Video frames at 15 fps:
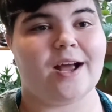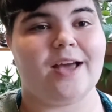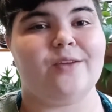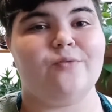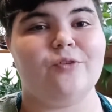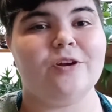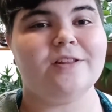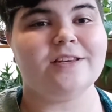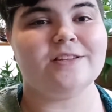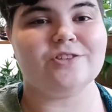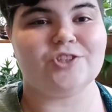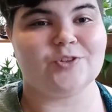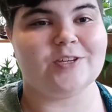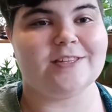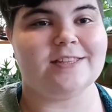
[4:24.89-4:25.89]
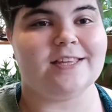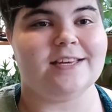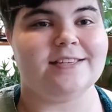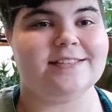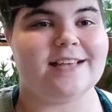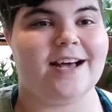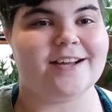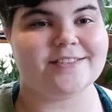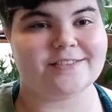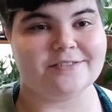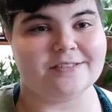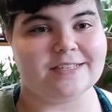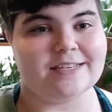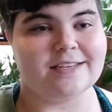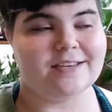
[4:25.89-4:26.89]
I really enjoyed this,
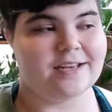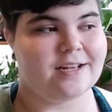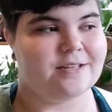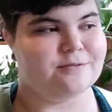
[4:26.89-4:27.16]
actually.